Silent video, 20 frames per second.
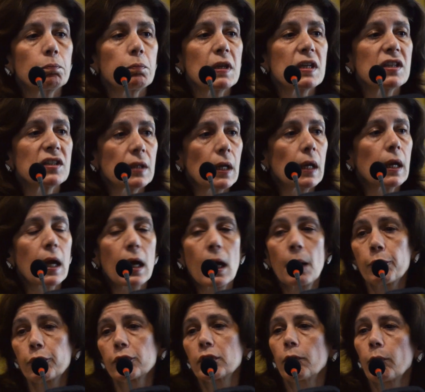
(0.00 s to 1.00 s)
be still
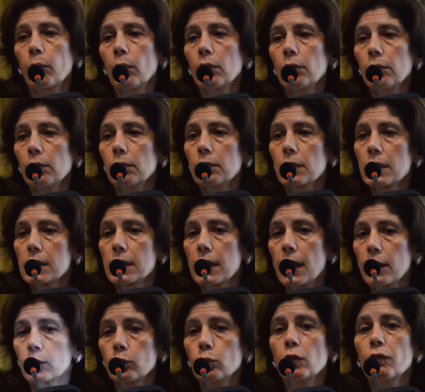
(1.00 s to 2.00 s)
comfortable
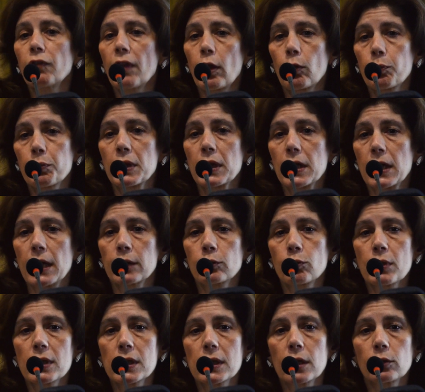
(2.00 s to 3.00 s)
saying to developing
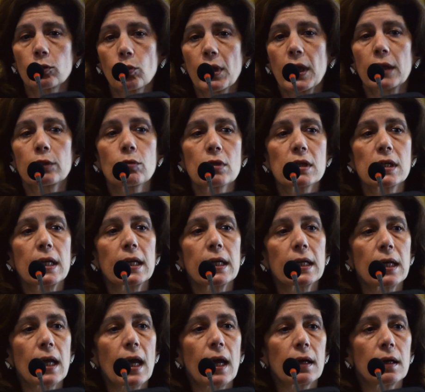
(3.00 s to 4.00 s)
countries, saying to countries
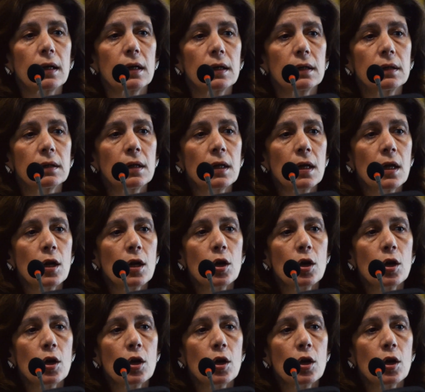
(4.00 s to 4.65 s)
like Kenya,